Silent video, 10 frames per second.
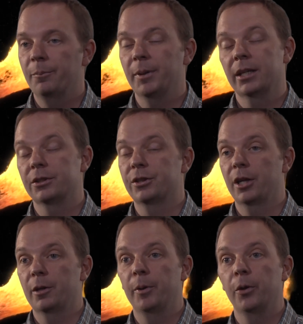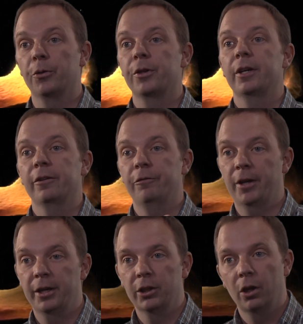because they're both
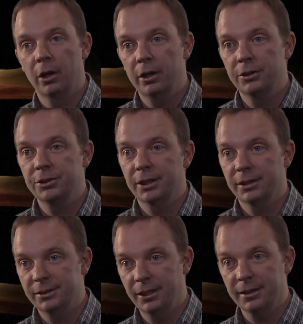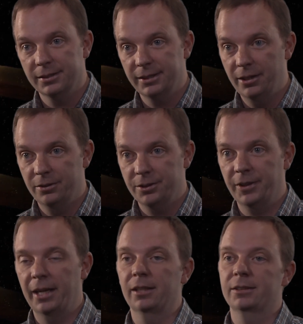very large, sit at the centers of
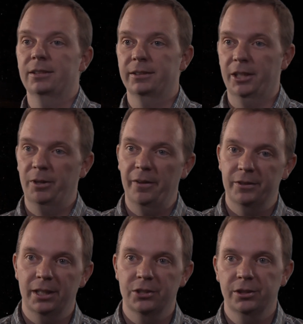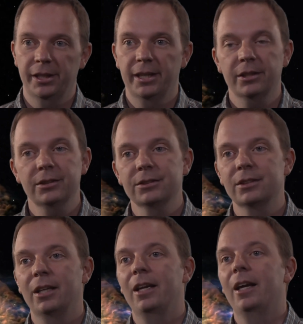galaxies like gravitational anchors,
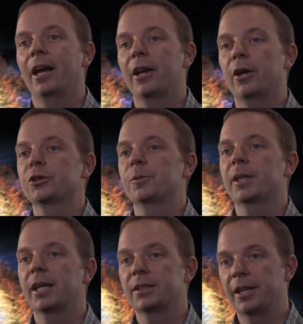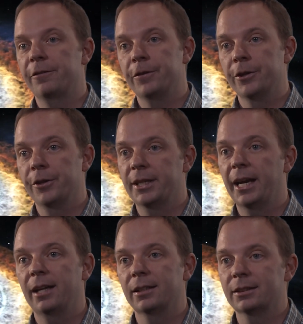and also because they fill the
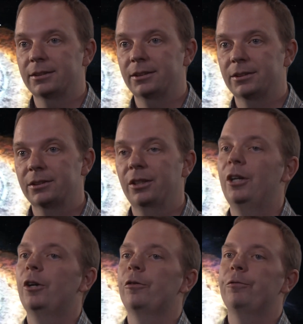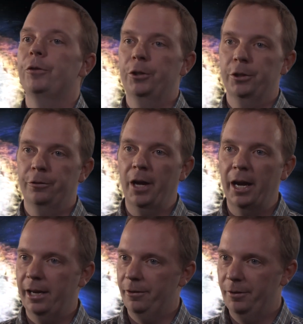galaxies full of
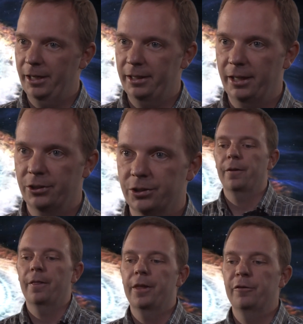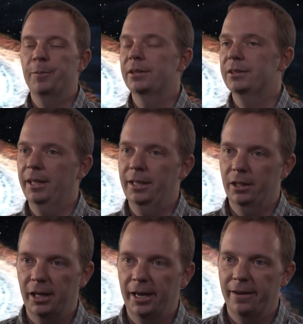hot radiation. They've been studied a
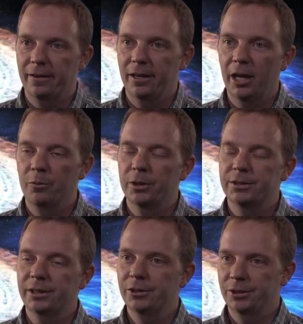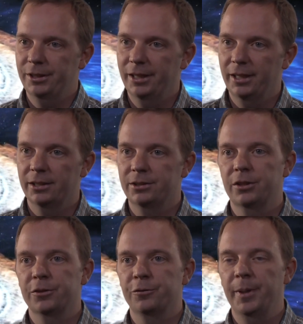lot, and what's interesting is
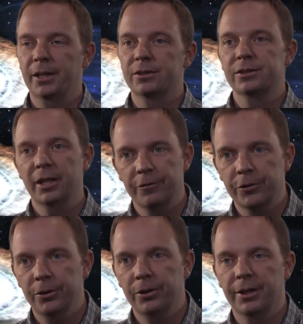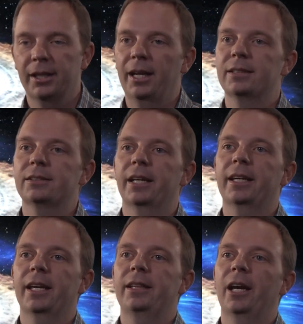there have been several in the last
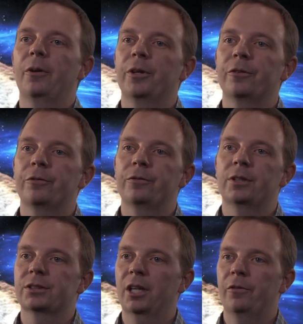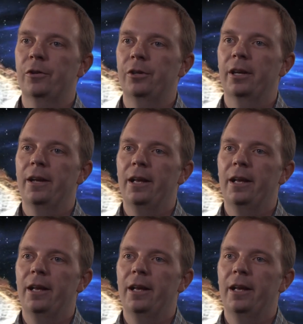decade that we've discovered